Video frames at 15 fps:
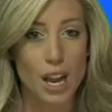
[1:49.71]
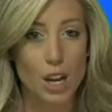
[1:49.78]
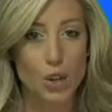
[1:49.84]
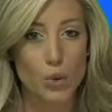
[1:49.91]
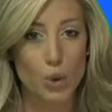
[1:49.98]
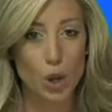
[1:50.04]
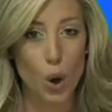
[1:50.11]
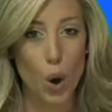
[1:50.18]

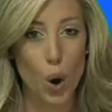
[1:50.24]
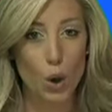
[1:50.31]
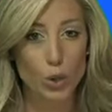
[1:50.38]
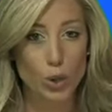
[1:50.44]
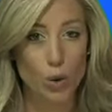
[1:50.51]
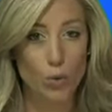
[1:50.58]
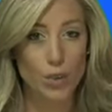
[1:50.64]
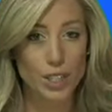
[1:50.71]
You can
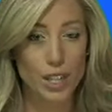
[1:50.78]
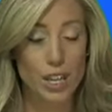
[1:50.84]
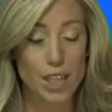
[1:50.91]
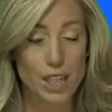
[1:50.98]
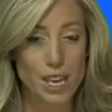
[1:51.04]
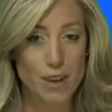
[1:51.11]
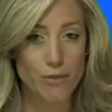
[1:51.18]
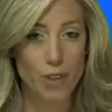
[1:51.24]
also
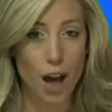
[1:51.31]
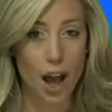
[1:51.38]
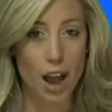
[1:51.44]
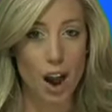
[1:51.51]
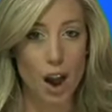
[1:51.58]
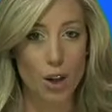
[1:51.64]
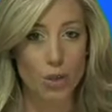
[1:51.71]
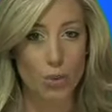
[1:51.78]
visit
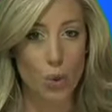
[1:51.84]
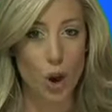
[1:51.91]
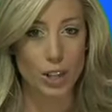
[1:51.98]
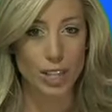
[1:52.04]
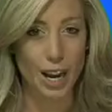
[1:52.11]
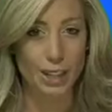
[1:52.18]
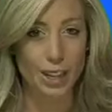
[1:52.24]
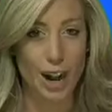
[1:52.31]

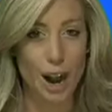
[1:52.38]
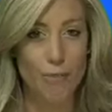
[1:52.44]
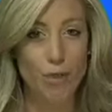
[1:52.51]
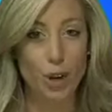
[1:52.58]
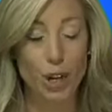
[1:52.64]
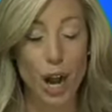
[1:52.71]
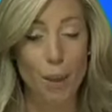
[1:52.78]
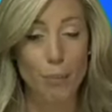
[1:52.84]
theflyonthewall.com
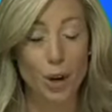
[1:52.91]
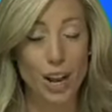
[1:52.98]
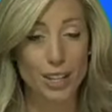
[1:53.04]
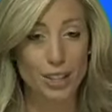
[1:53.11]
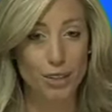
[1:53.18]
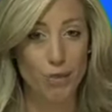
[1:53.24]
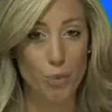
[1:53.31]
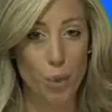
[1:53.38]
for a
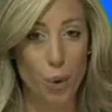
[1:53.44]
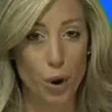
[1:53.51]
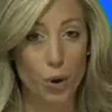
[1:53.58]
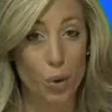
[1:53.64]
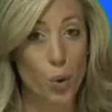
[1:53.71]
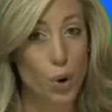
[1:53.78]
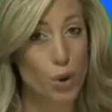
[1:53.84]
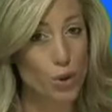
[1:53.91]
comprehensive report,
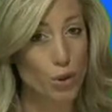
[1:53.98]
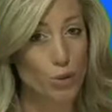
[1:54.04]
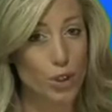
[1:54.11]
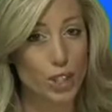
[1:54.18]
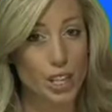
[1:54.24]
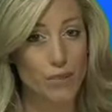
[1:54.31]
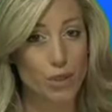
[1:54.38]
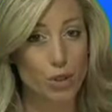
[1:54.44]
or you can
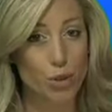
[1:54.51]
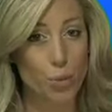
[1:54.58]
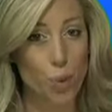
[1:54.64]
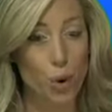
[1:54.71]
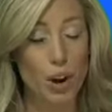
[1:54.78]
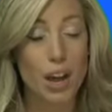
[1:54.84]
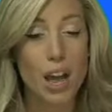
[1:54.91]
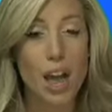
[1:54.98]
receive this
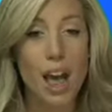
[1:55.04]
report